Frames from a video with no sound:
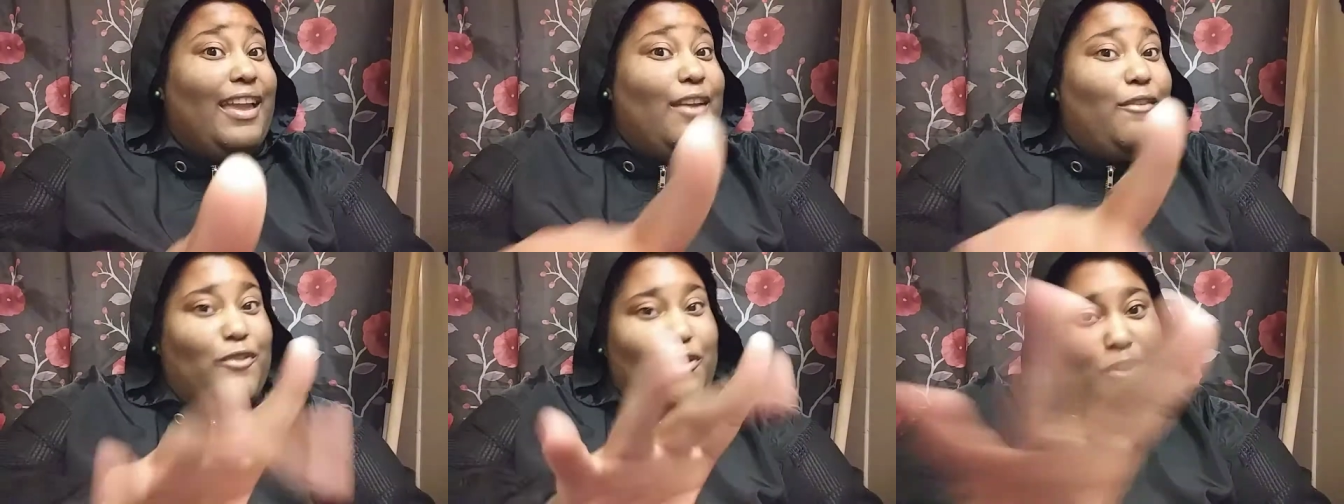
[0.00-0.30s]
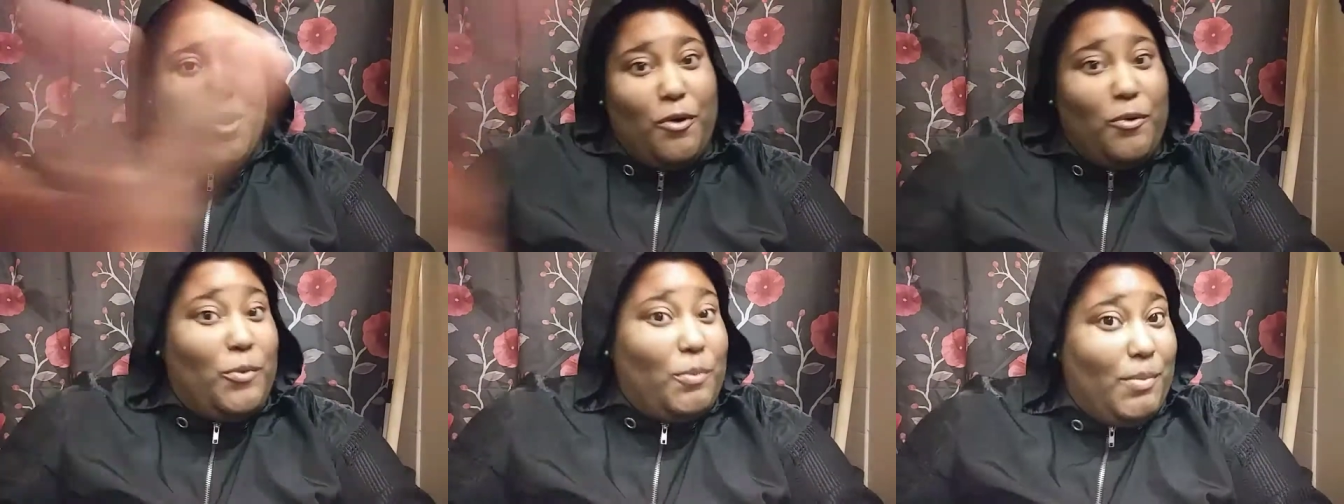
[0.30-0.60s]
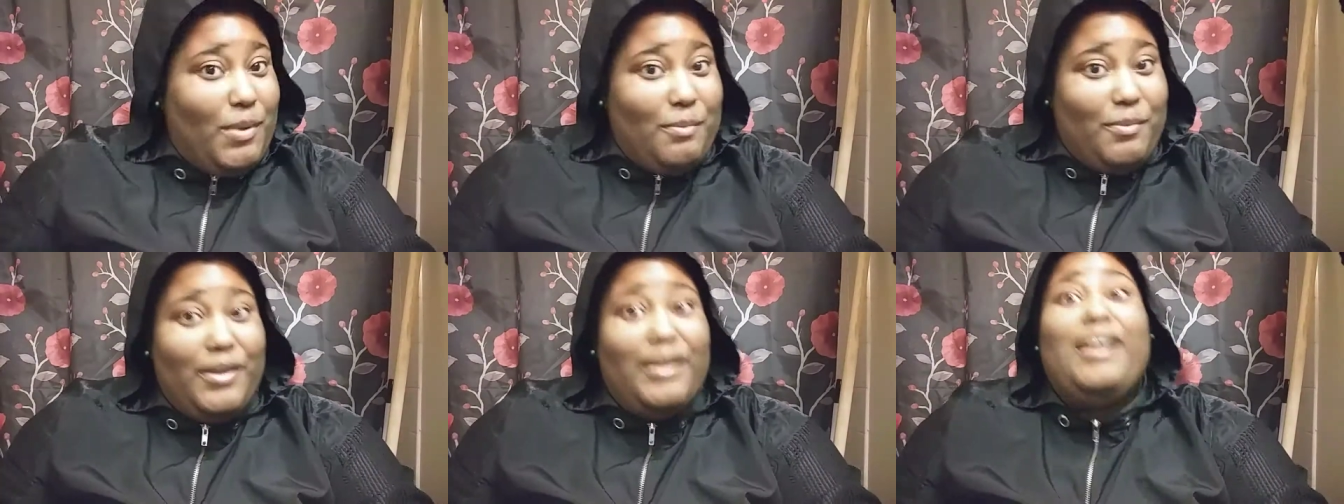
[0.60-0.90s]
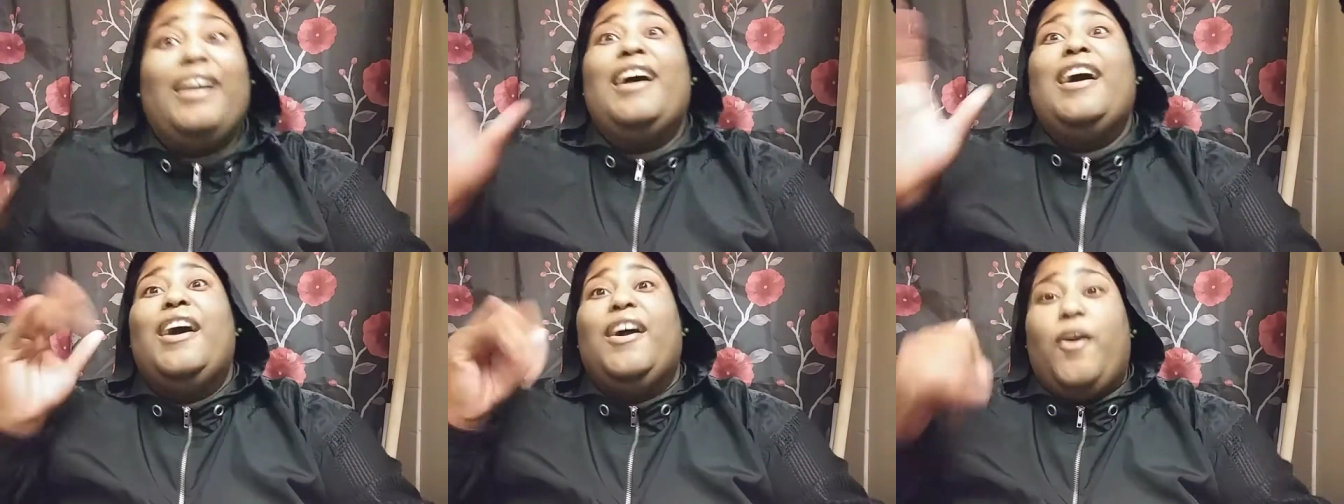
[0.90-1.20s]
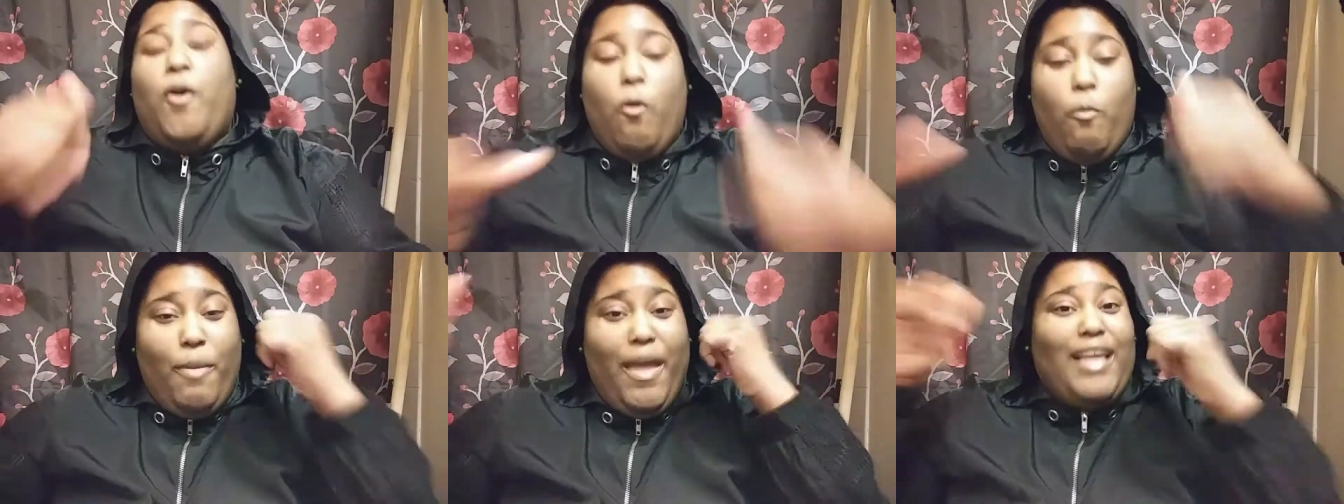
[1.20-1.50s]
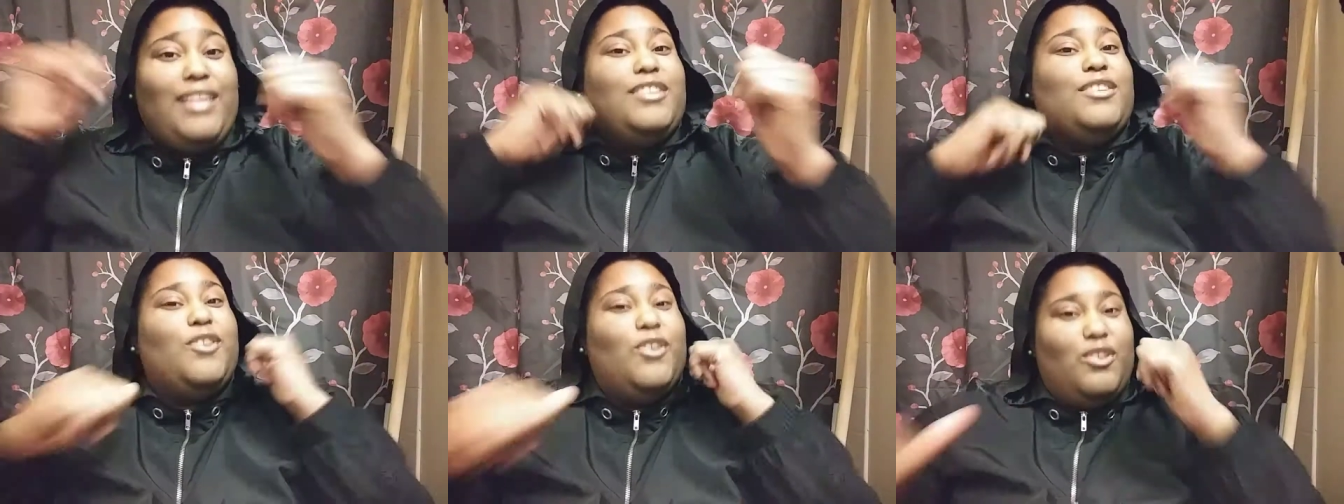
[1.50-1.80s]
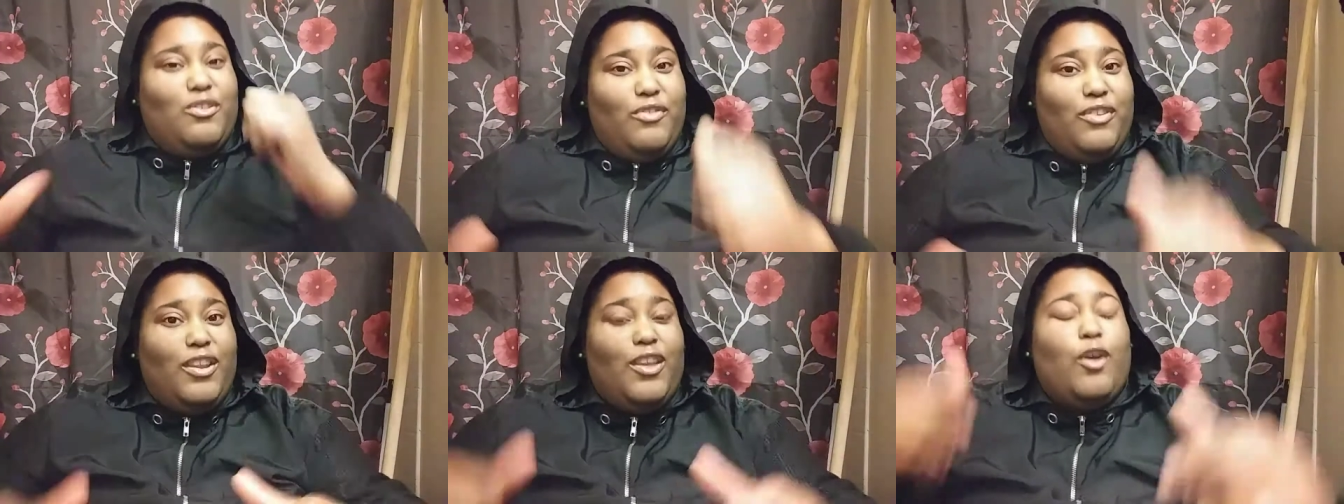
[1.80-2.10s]
If you don't remember, go back to
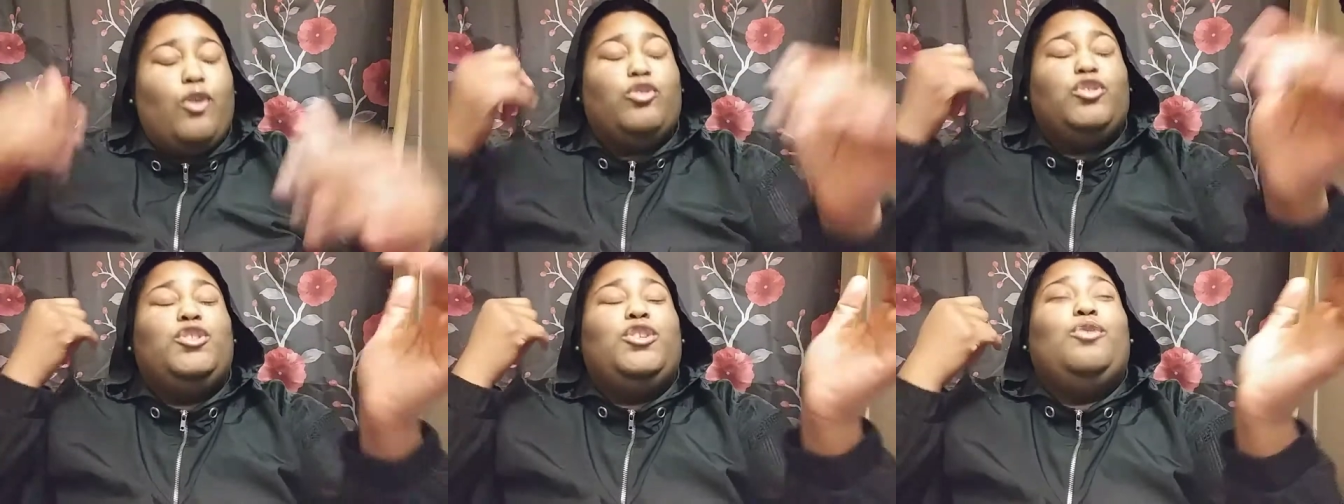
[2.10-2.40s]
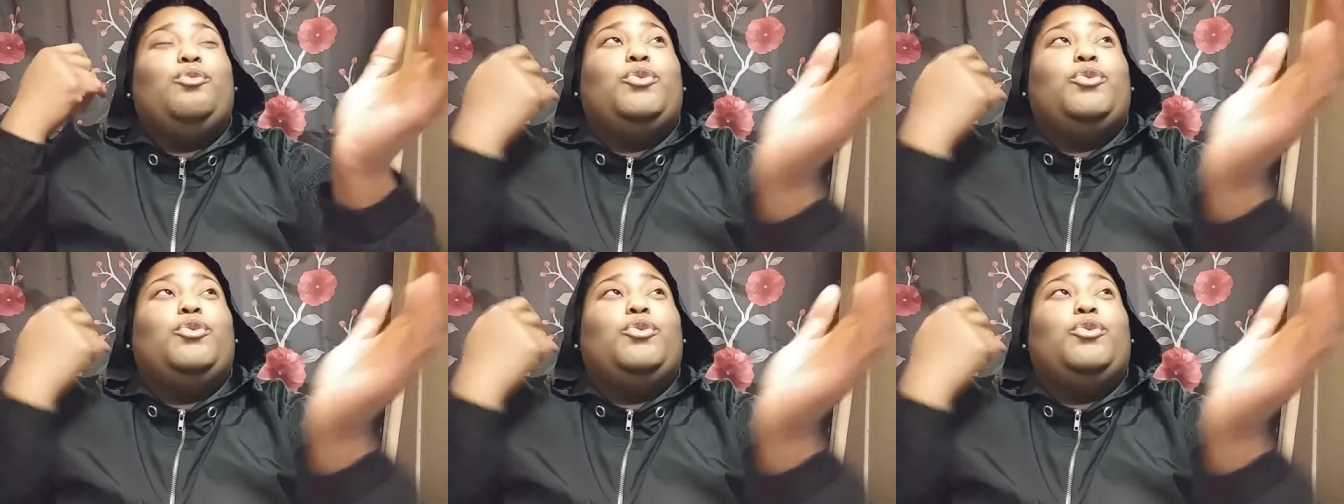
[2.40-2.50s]
those videos. She